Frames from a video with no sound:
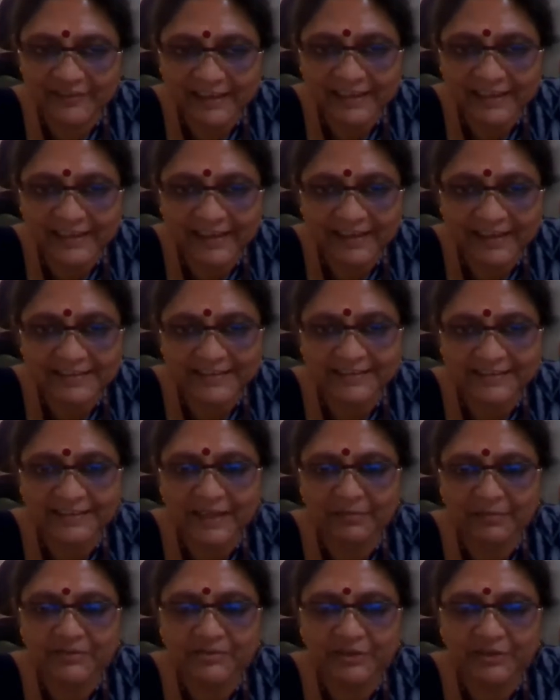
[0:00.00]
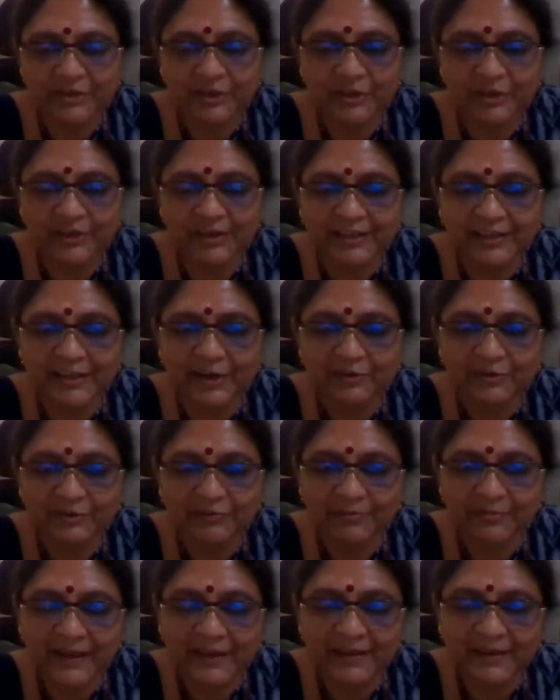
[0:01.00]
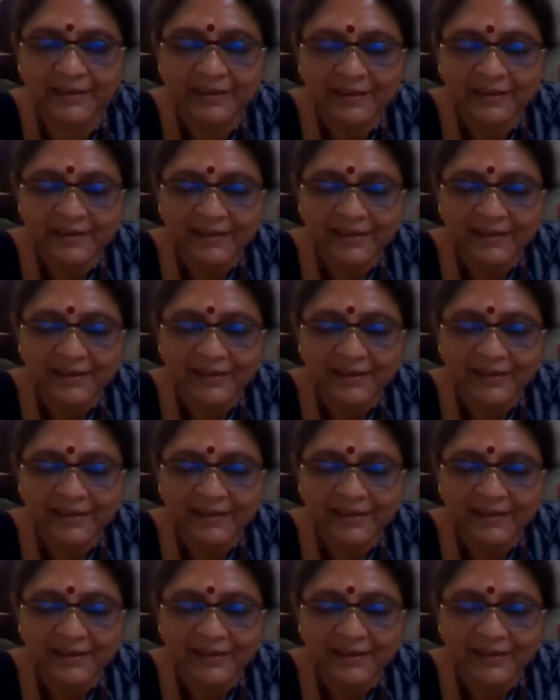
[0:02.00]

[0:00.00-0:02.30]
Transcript: decades in cybersecurity out of my